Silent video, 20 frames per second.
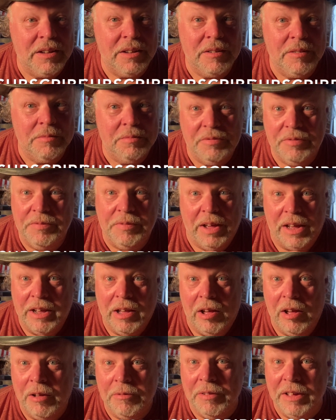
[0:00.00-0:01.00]
fuck
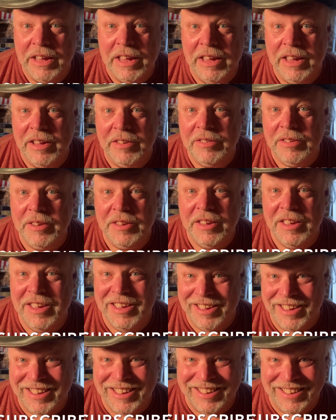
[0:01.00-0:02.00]
off, I guess.
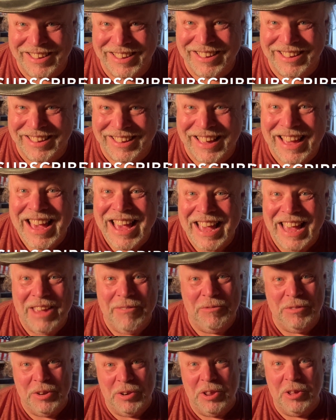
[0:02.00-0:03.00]

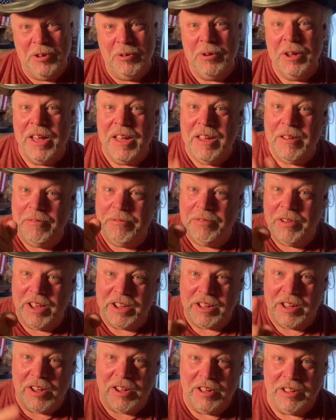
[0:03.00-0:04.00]
If you do,
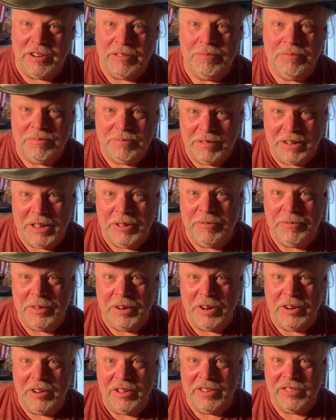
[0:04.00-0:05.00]
fuck on. Live
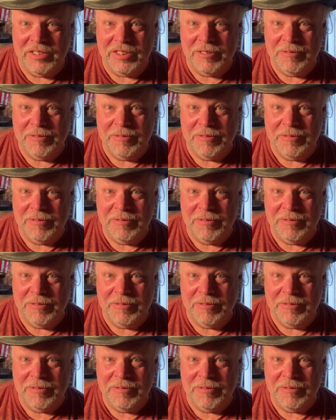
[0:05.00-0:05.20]
fearless.